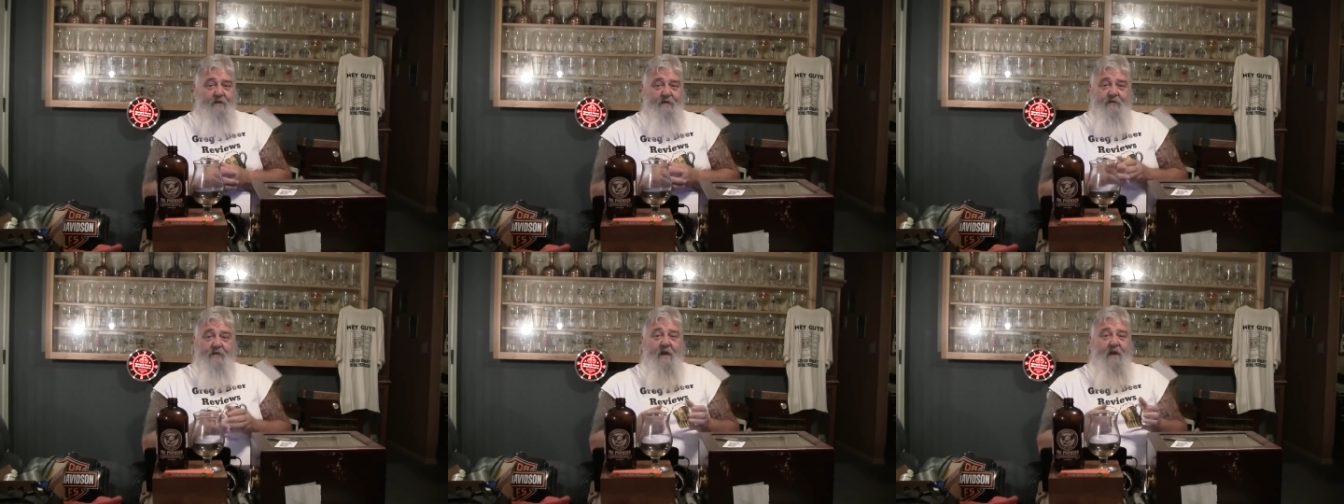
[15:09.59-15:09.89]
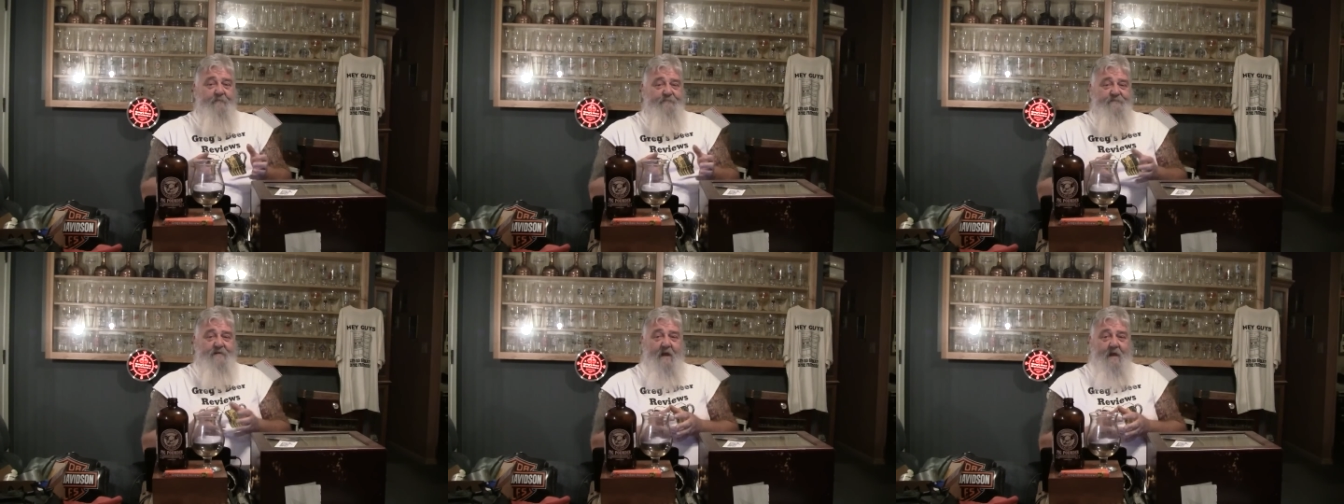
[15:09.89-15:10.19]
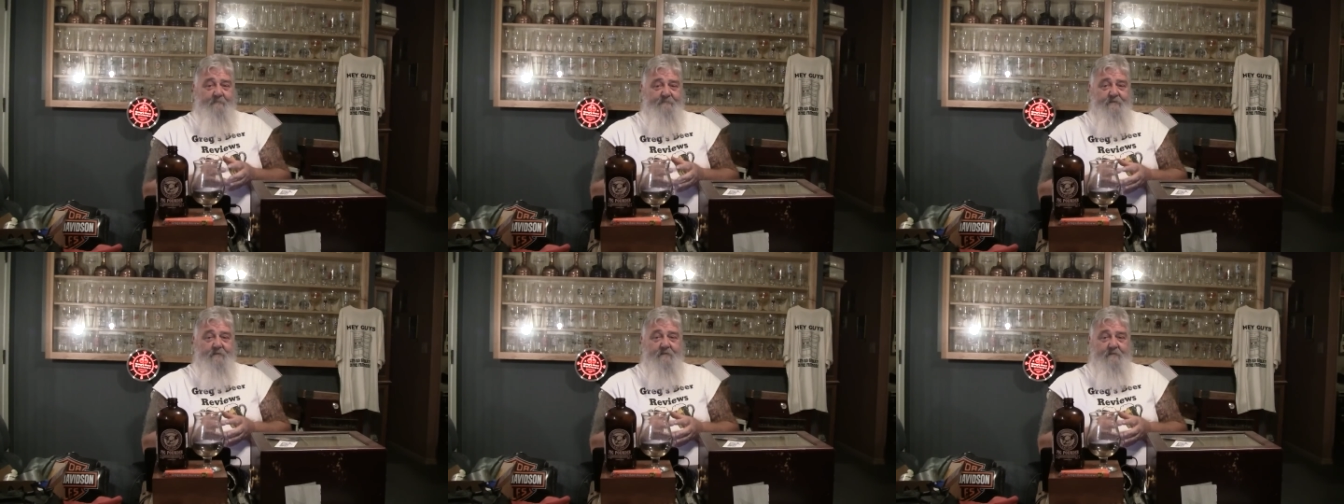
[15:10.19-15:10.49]
you have
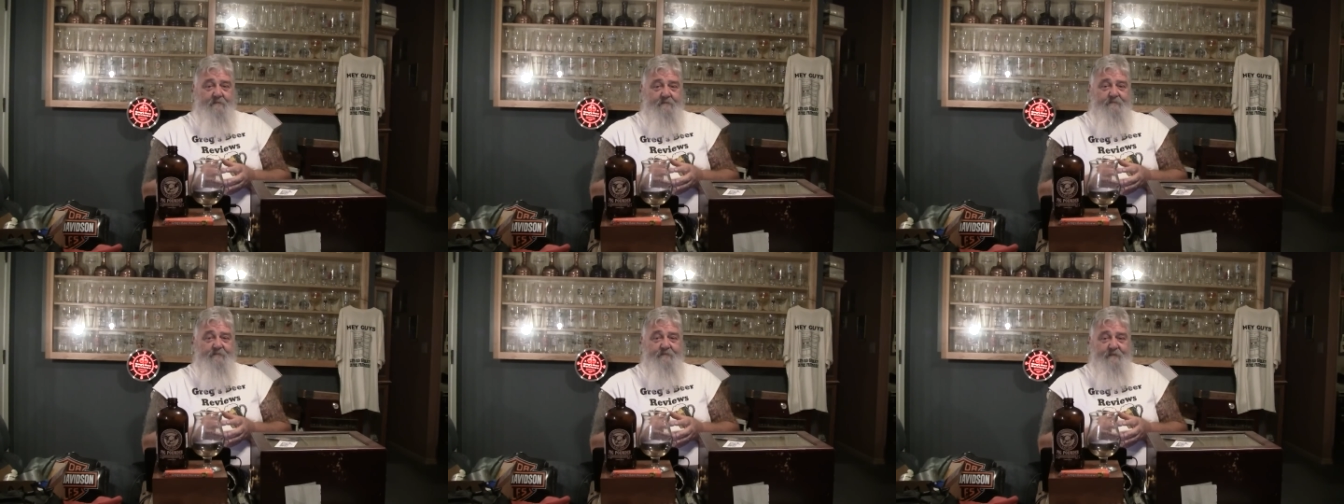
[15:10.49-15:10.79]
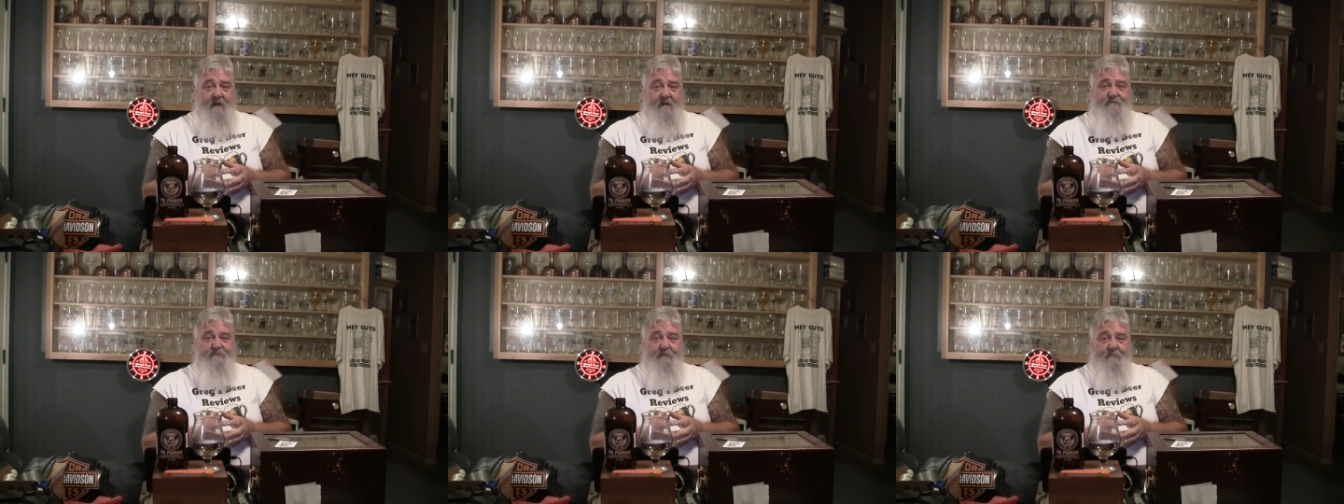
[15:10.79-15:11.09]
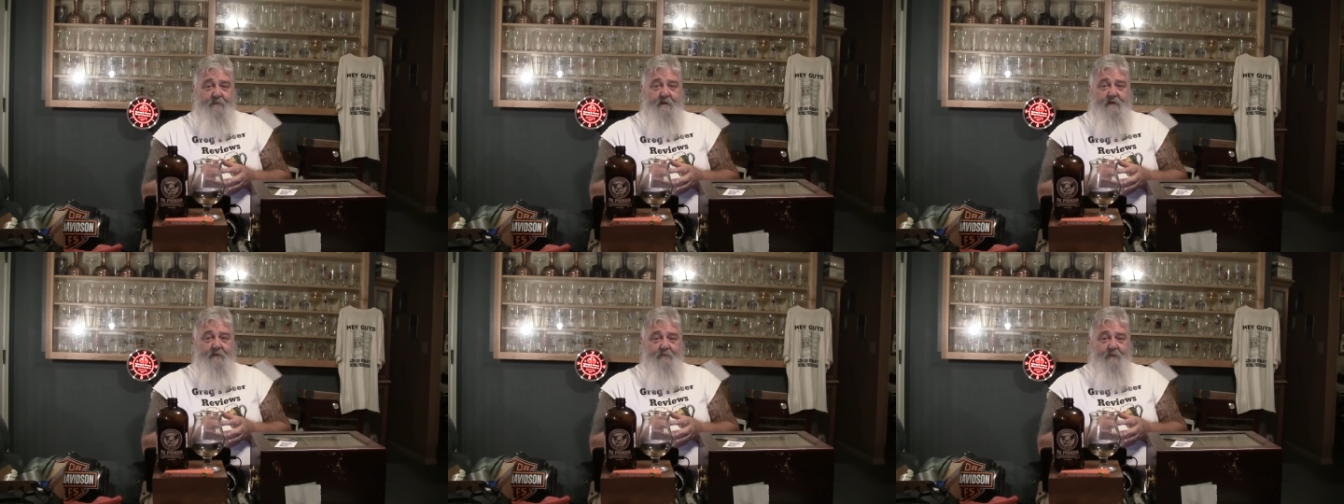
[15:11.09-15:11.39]
time to have
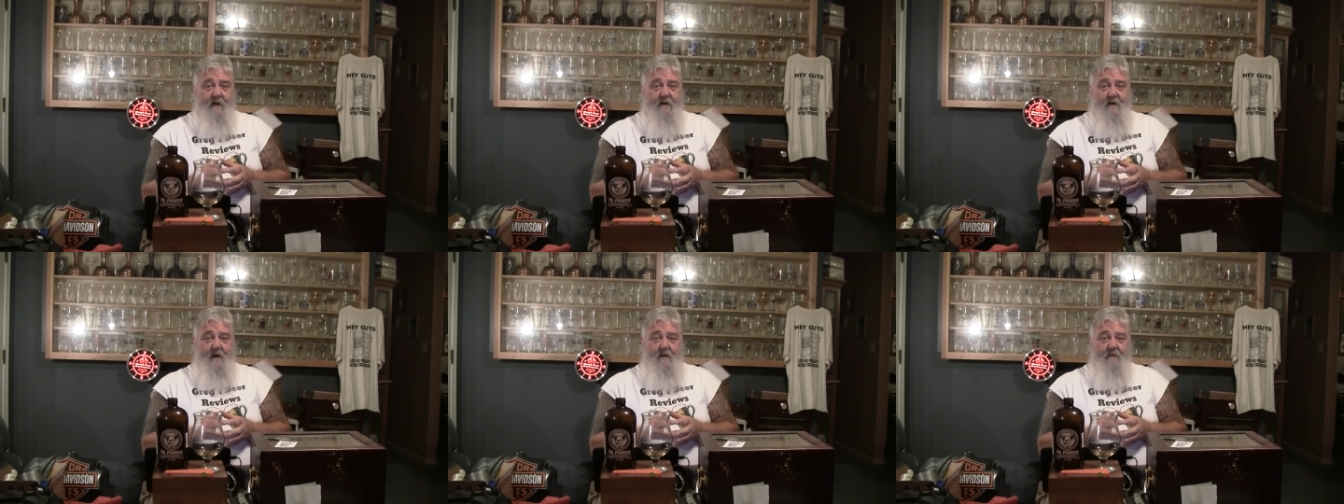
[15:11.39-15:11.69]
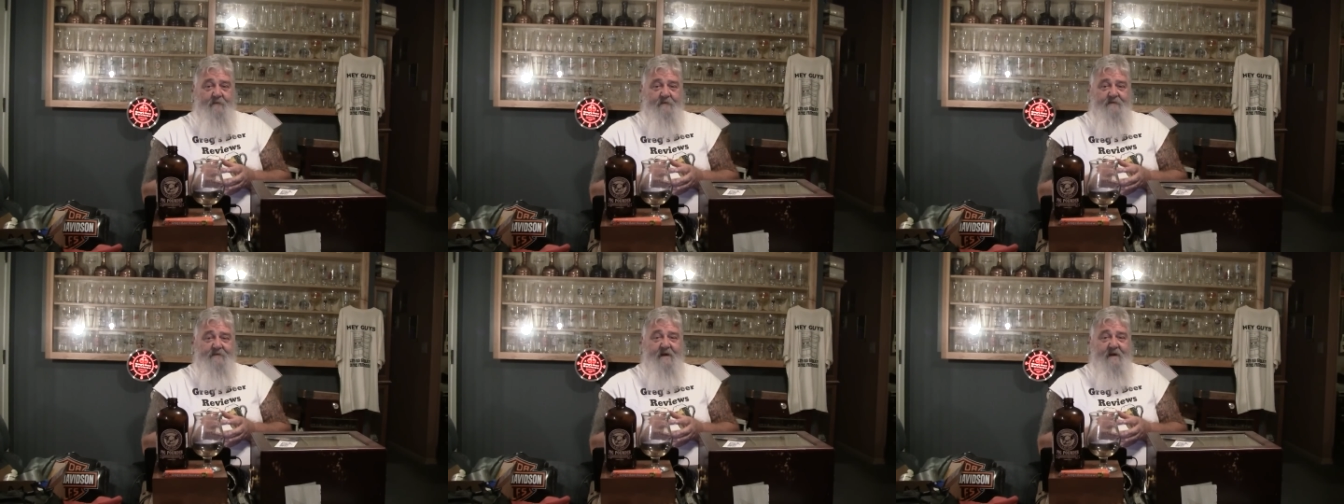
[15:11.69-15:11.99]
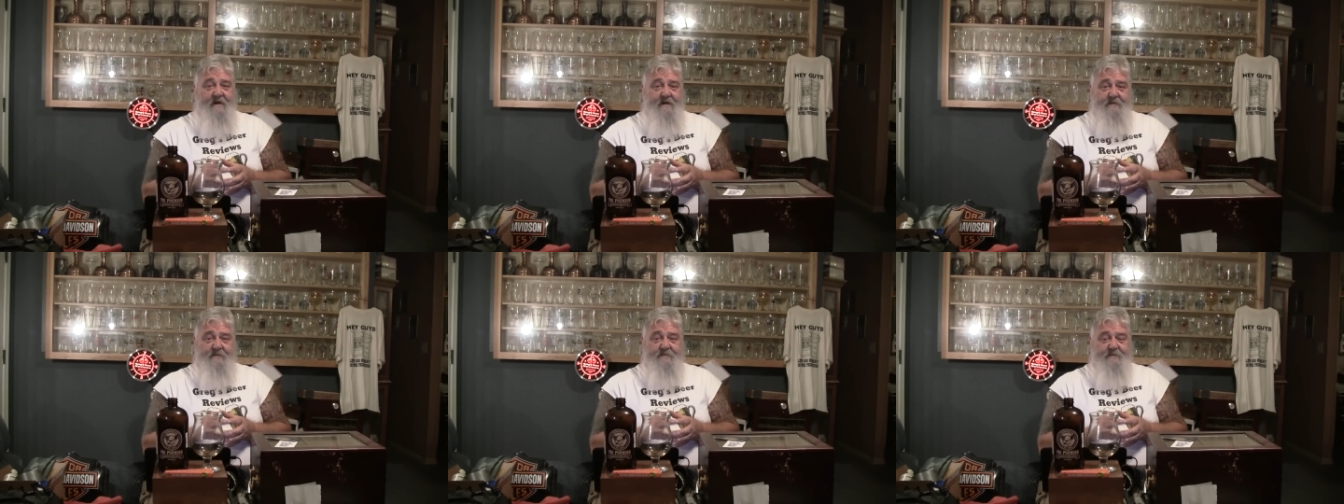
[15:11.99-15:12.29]
somebody write on the
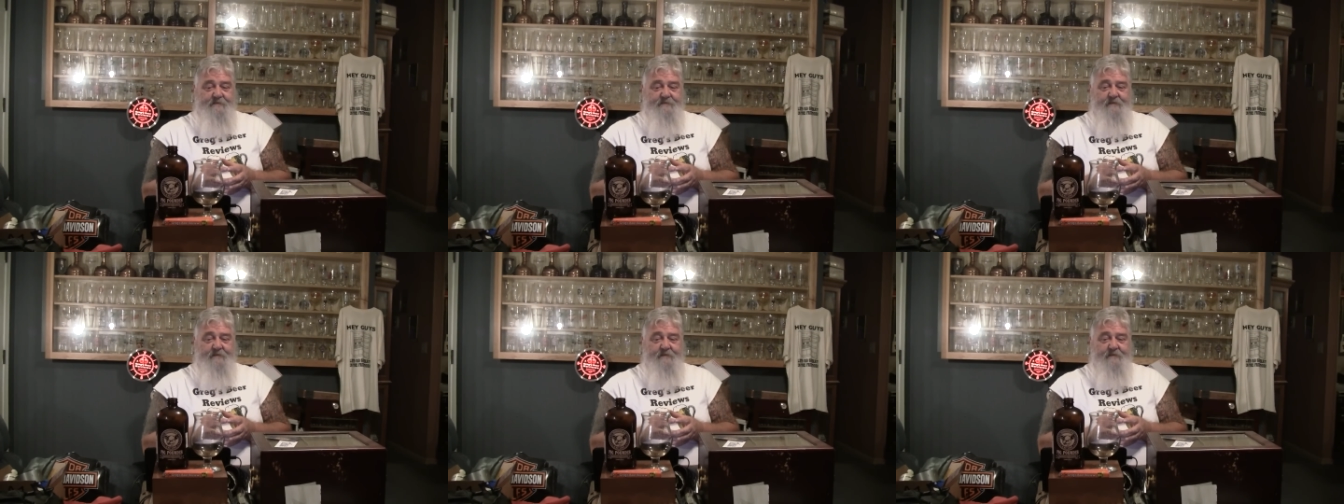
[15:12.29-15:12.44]
date